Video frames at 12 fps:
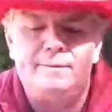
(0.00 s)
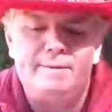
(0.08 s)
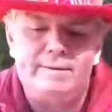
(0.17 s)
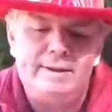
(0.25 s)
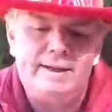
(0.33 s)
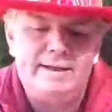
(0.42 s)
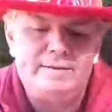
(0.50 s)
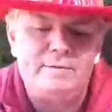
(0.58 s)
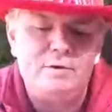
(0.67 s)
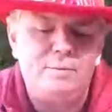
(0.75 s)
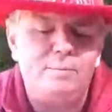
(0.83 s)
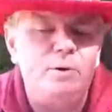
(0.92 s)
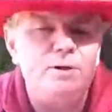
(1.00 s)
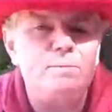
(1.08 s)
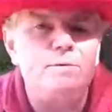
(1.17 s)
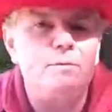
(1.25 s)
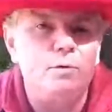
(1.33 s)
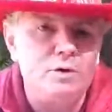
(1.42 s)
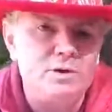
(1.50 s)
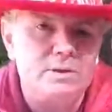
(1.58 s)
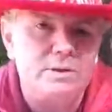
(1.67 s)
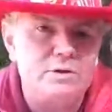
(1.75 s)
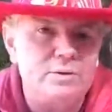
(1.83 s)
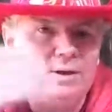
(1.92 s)
the next few points before you
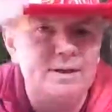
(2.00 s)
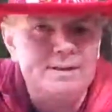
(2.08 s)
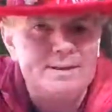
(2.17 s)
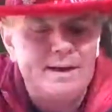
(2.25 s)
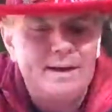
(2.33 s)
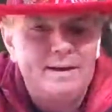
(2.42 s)
start doing this.